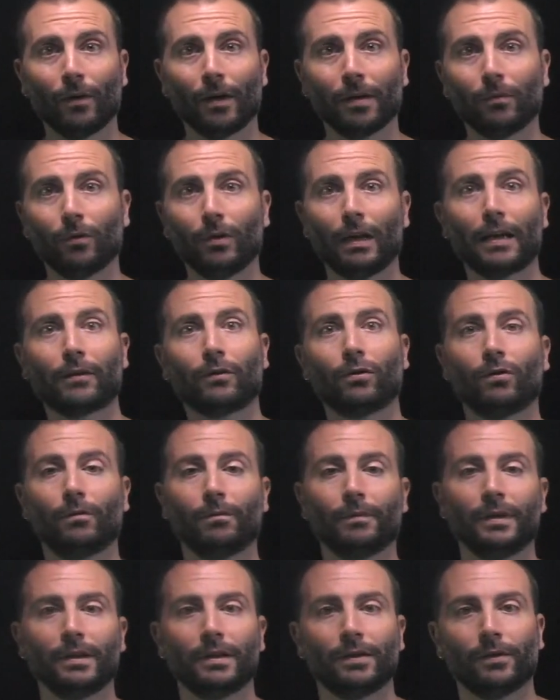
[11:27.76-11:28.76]
I would like to
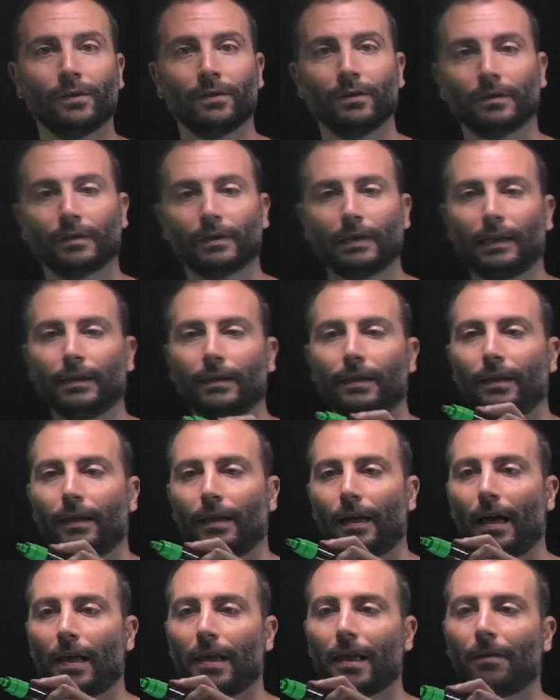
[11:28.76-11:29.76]
convince you that
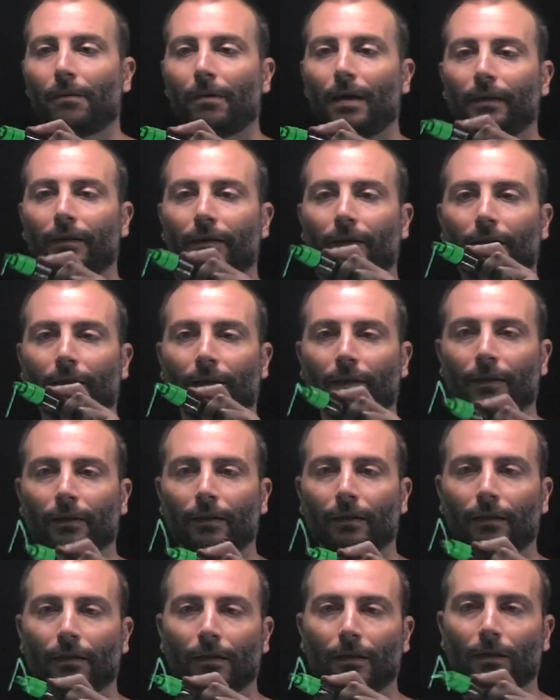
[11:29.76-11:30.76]
the adiabatic
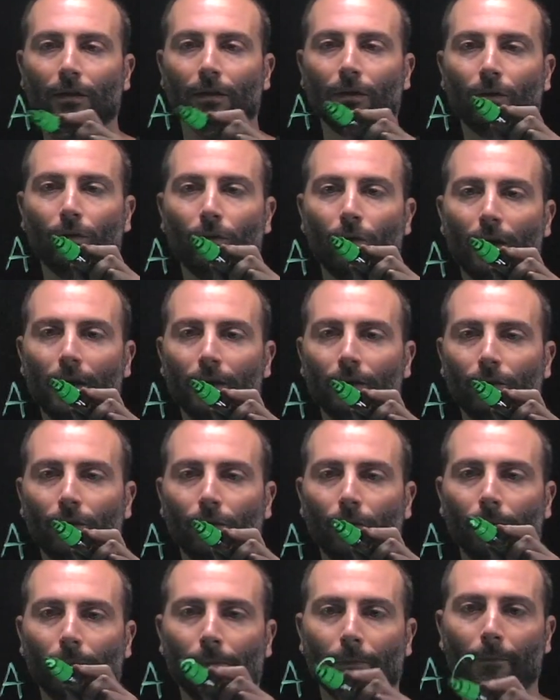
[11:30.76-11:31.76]

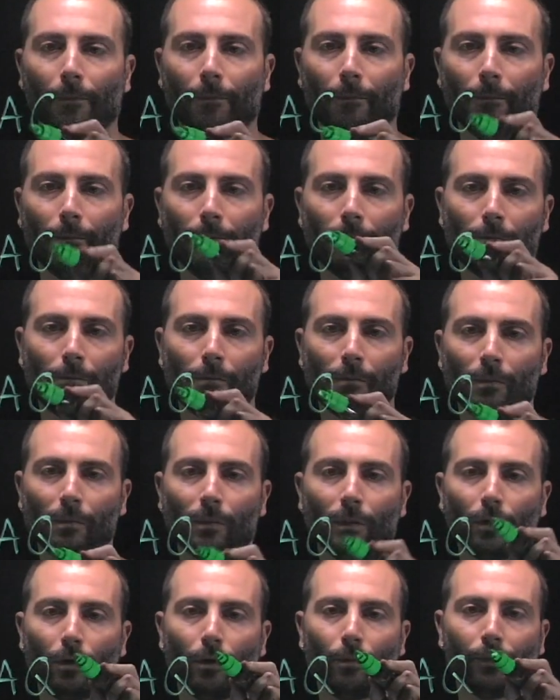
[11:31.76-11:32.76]
quantum
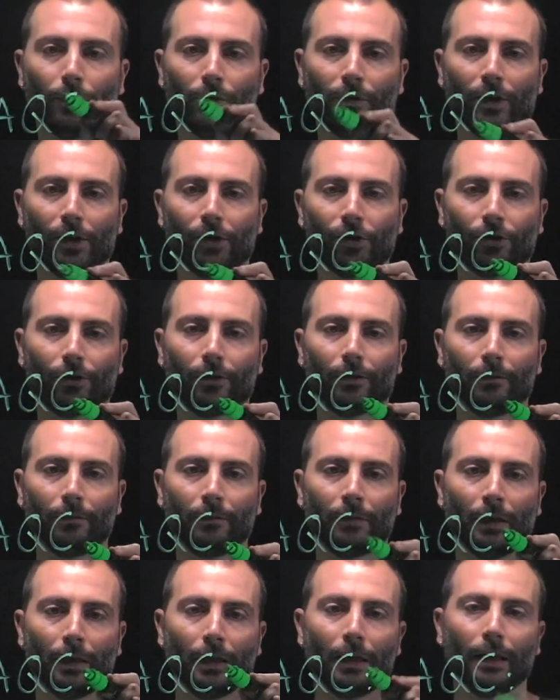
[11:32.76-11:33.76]
computation
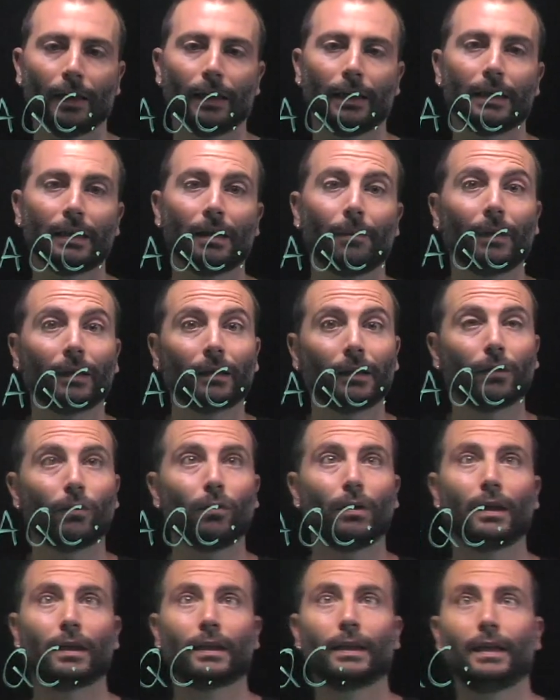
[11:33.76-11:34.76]
is a
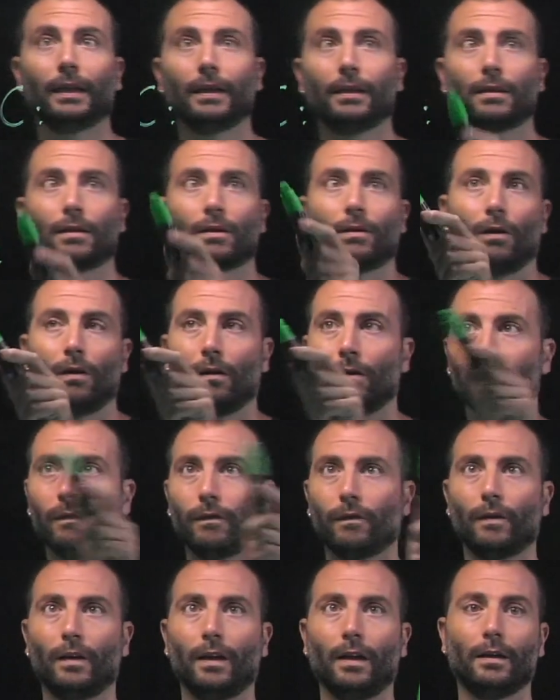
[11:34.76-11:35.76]
particular case
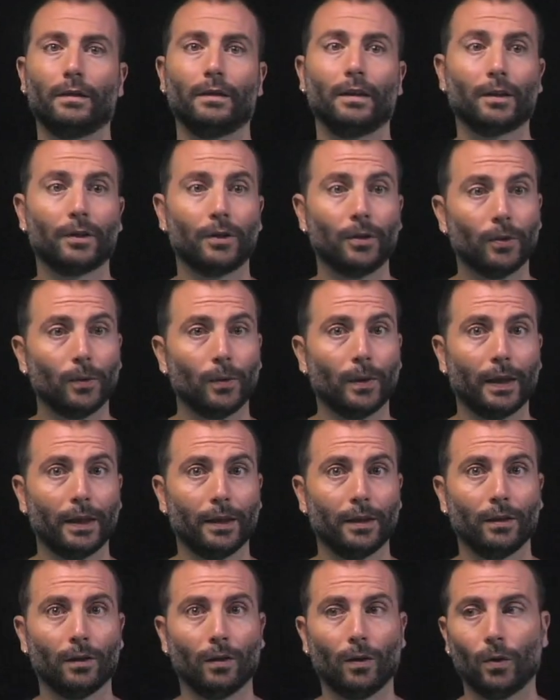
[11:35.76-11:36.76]
of the
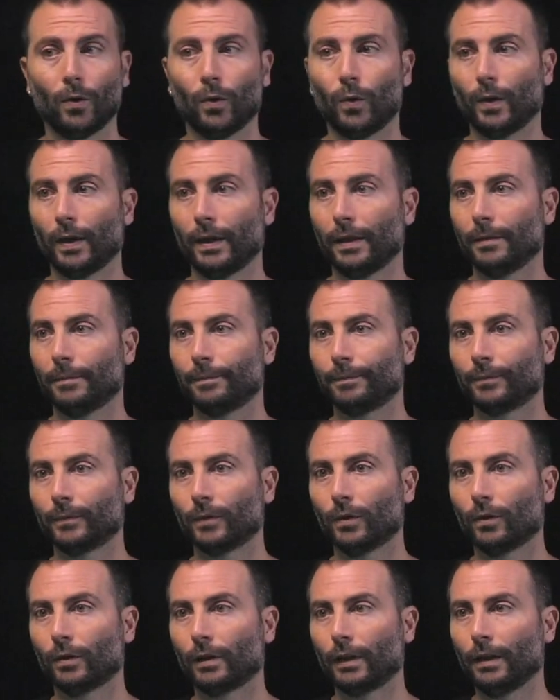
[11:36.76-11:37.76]
QAOA.
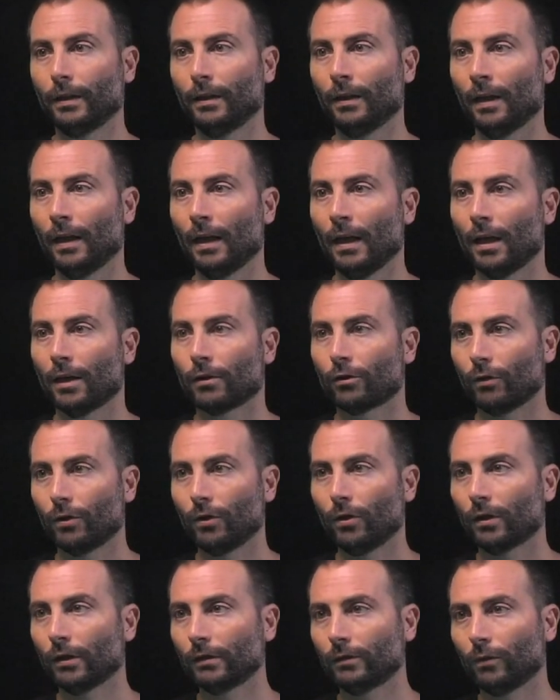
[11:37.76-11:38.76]
Okay? So in
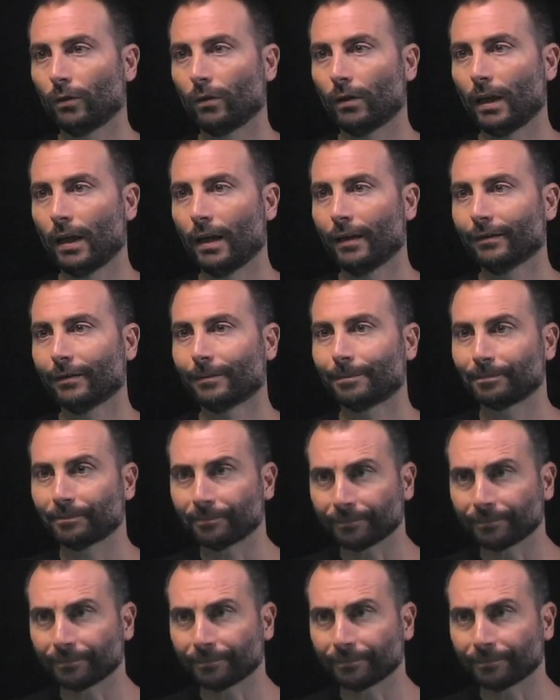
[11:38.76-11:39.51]
order to do that,